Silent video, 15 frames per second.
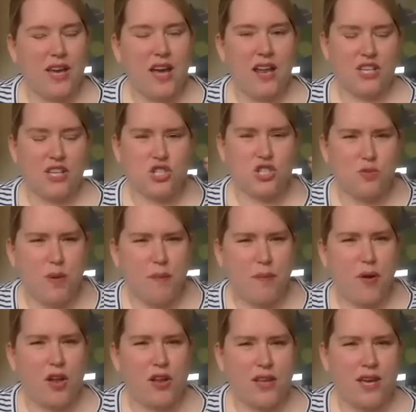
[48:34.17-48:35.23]
super
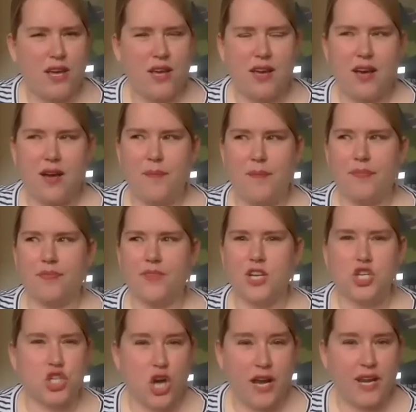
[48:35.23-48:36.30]
poly
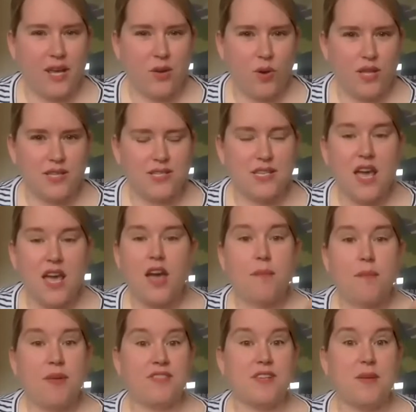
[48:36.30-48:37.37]
shiny ones,
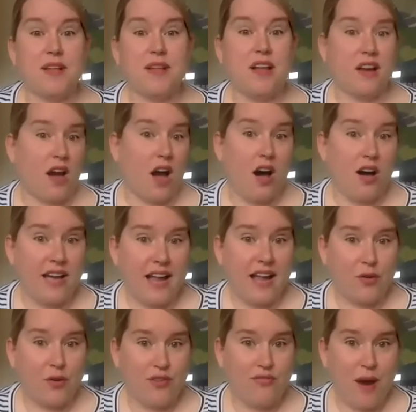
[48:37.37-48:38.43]
but something like art
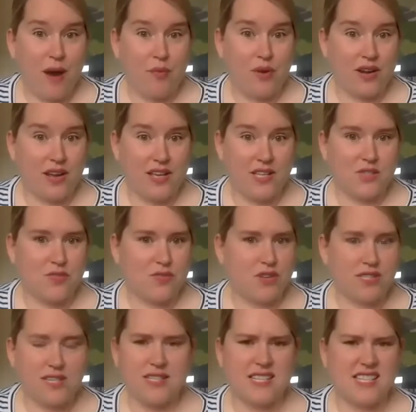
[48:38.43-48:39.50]
gallery fabric knits, for
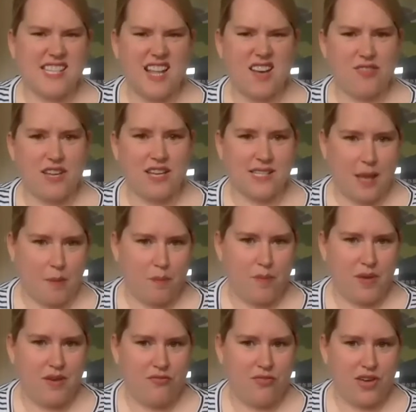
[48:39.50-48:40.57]
instance, is lovely. It's like
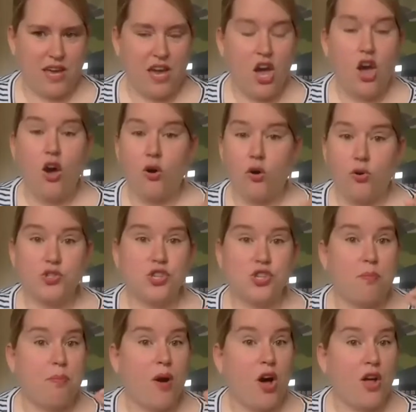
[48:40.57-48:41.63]
beefy. Also
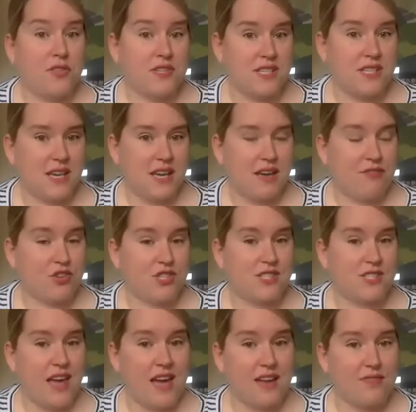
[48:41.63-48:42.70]
Ponte, if you're
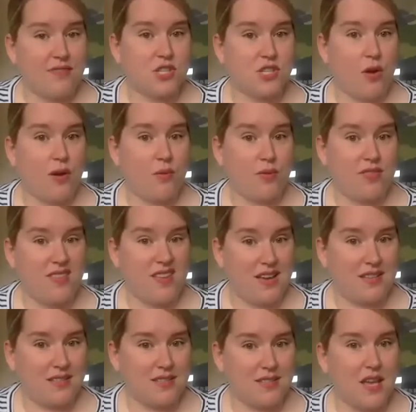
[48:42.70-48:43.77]
scared of sewing with
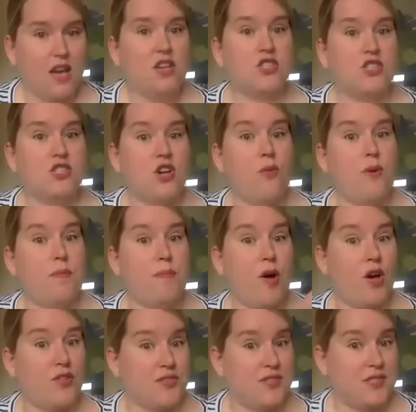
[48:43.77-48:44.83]
knits, sew with
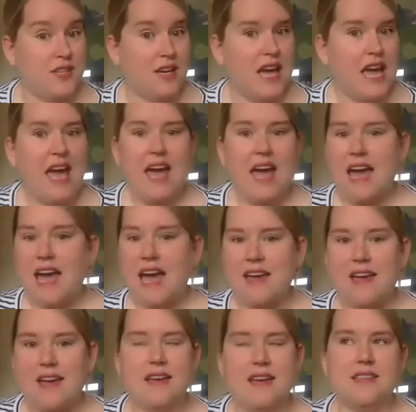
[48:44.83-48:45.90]
Ponte. It
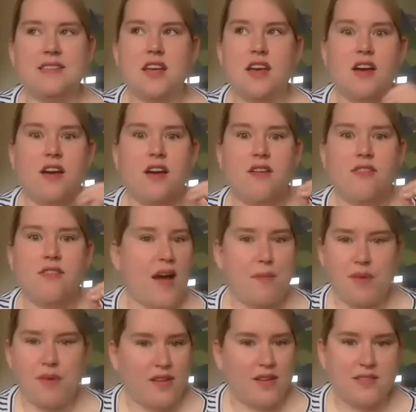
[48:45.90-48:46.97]
is
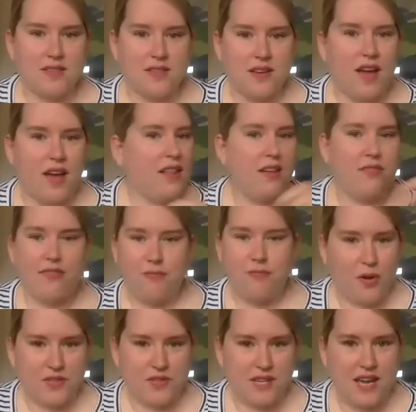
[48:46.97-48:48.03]
fabulous. I love
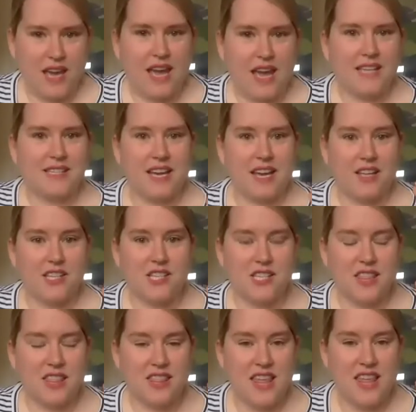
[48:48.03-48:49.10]
Ponte. It's like a
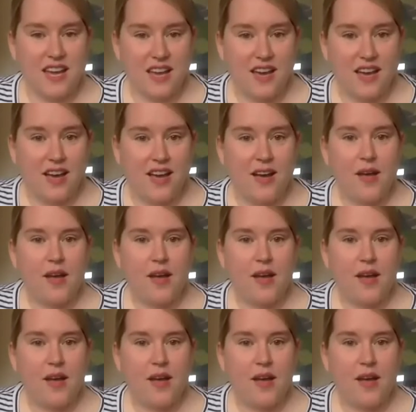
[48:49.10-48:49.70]
thicker,